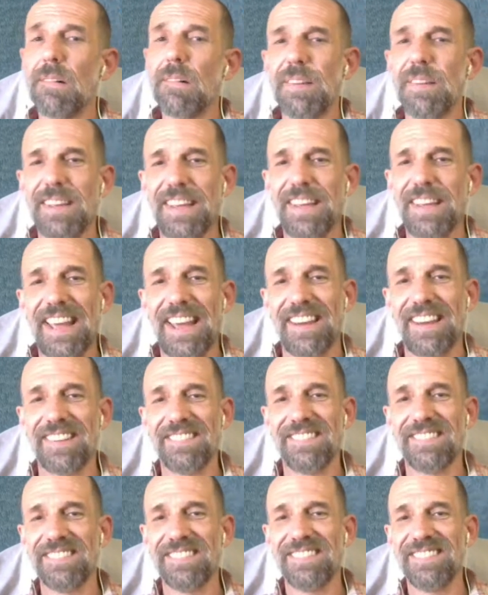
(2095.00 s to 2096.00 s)
Yeah.
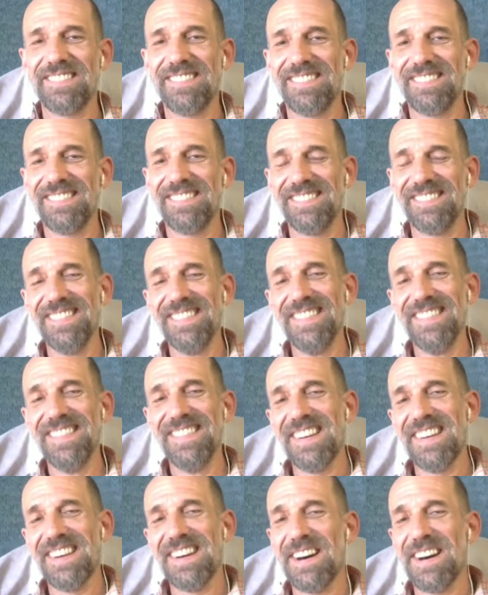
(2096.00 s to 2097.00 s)

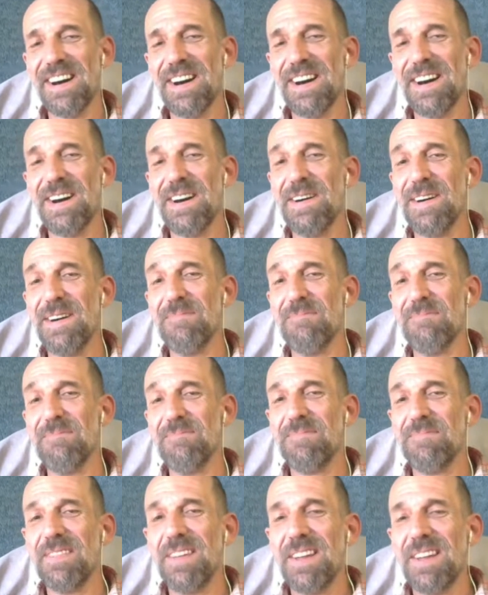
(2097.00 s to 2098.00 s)
Well,
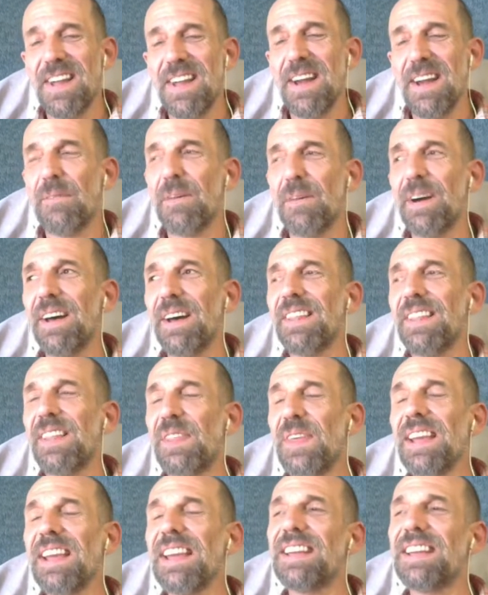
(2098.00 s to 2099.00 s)

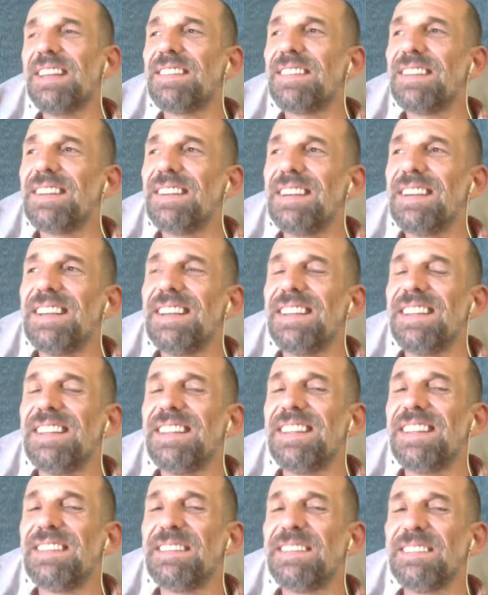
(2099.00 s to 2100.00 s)
the thing is,
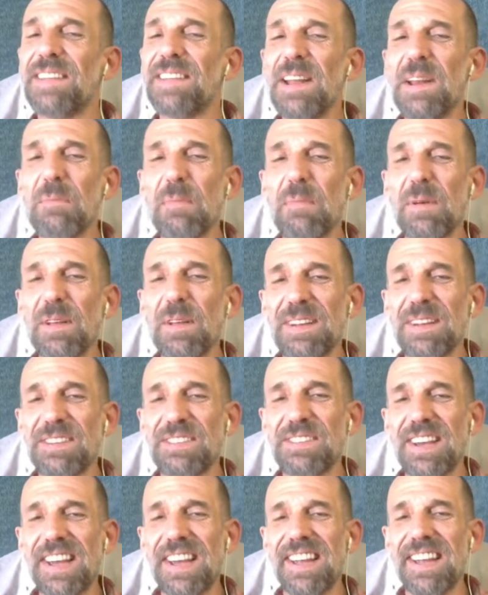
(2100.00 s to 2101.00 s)
the
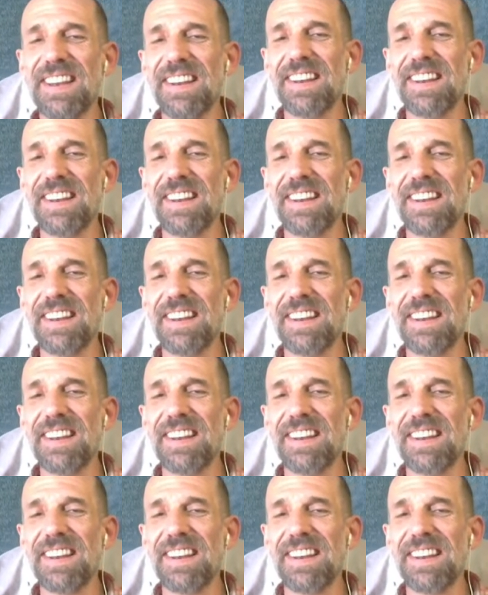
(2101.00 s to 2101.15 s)
sustainability shit,